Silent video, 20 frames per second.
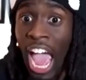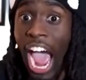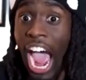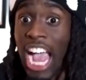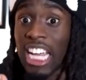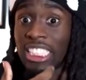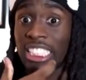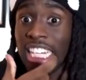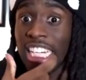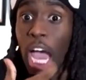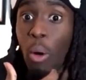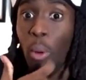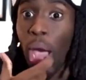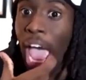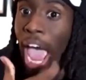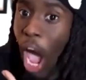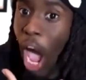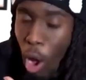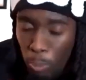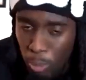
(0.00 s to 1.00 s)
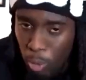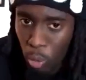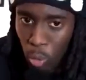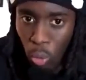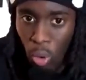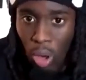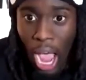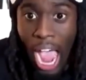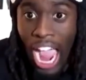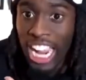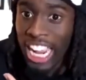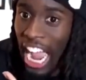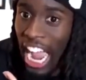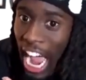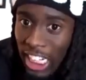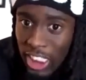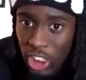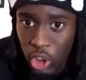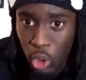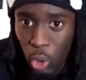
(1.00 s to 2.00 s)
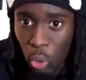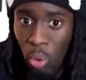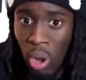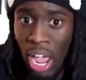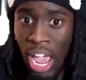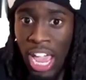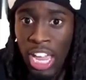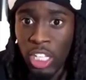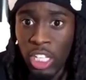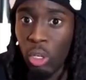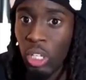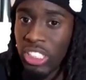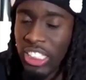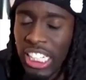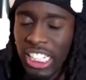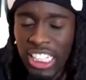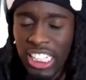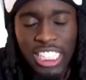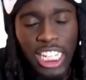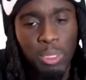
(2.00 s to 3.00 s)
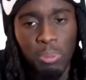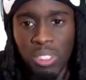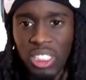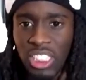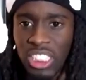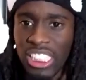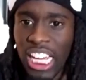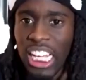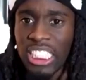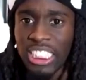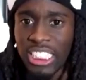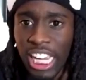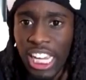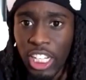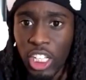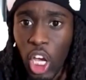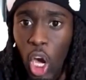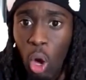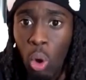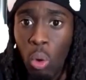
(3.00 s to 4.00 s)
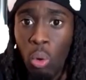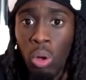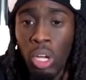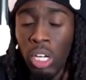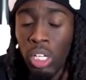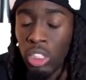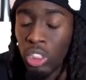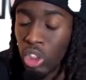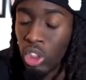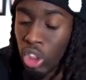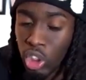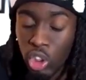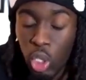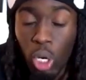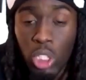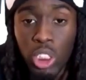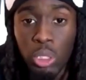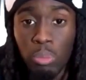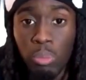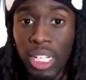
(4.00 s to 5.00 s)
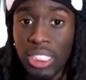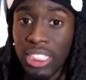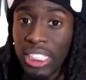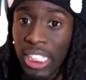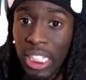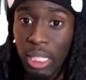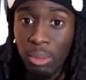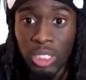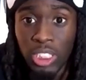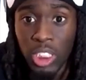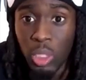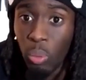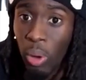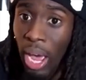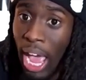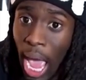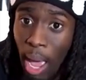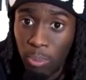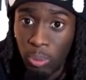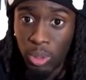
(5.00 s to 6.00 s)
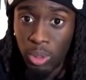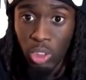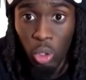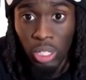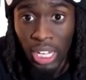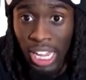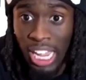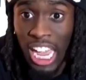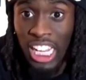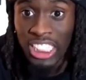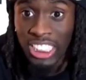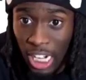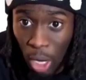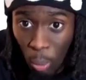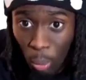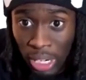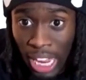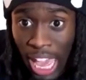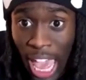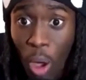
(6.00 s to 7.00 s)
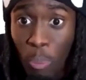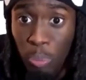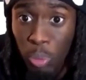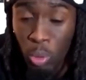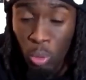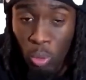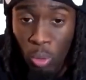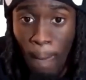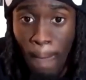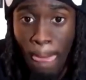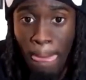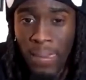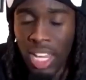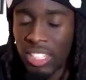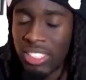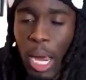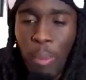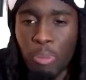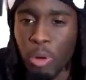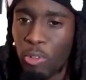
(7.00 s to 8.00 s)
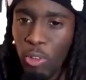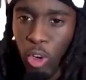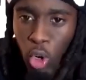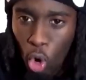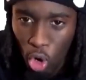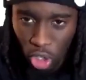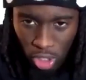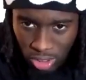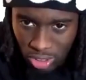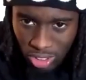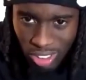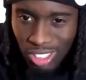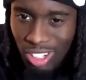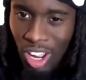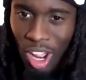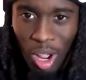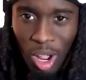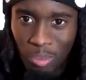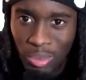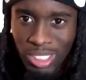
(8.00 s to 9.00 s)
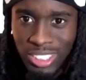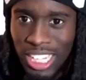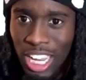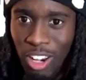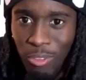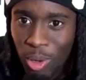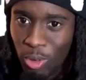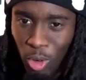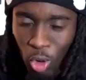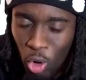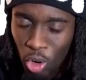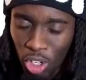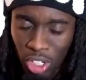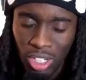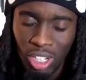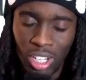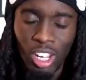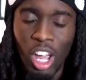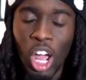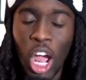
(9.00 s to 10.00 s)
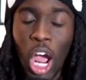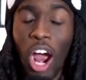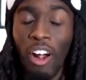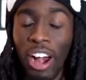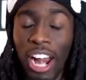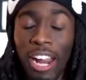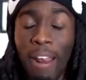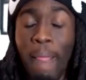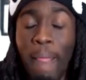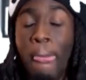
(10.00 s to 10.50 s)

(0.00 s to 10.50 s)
I said, I will help you. I got you. You can see in the text messages, I said, yo, just talk to my team and see what happens, okay? I said, I will help you. It's not pre-recorded. Shut up. It's not pre-recorded. All right?